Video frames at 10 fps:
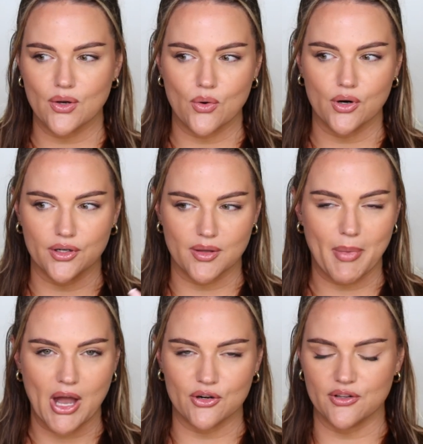or the
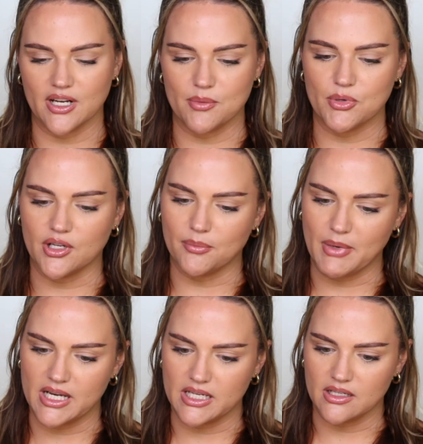powder that I put on
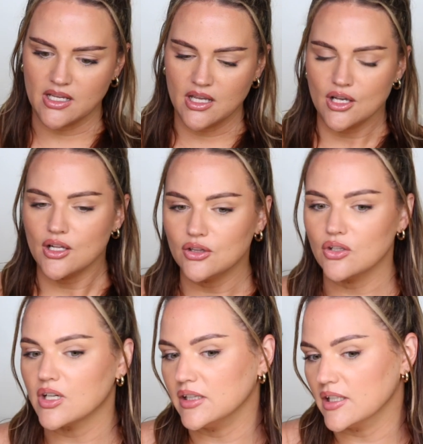made it
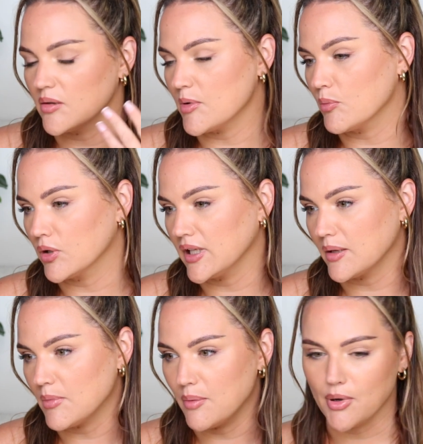look a little bit more
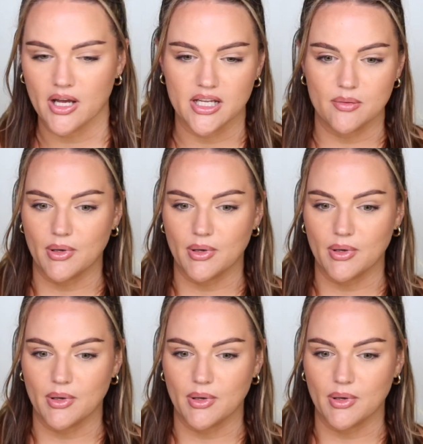like my body.